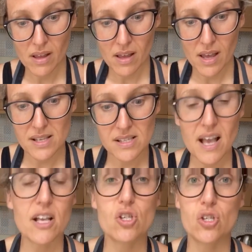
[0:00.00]
It's
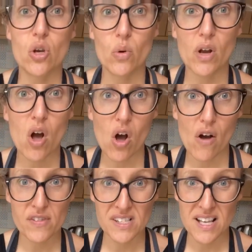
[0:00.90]
like
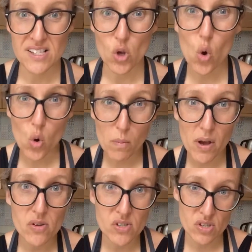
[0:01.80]
2.5 syns,
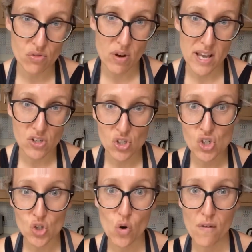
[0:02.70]
almost 3, just
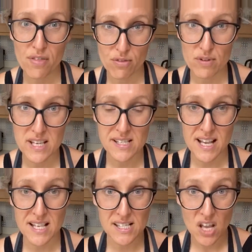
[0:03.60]
short of 3
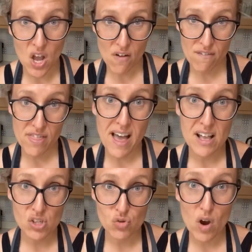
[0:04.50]
syns for
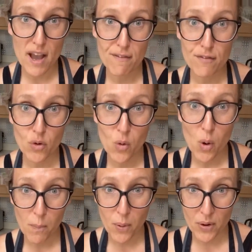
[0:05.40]
that trifle
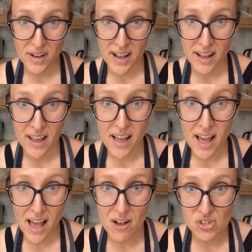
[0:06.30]
pudding.
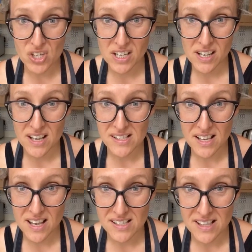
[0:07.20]
How genius
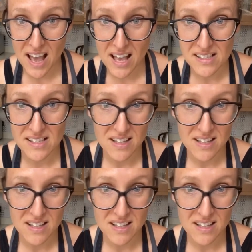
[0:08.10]
is that?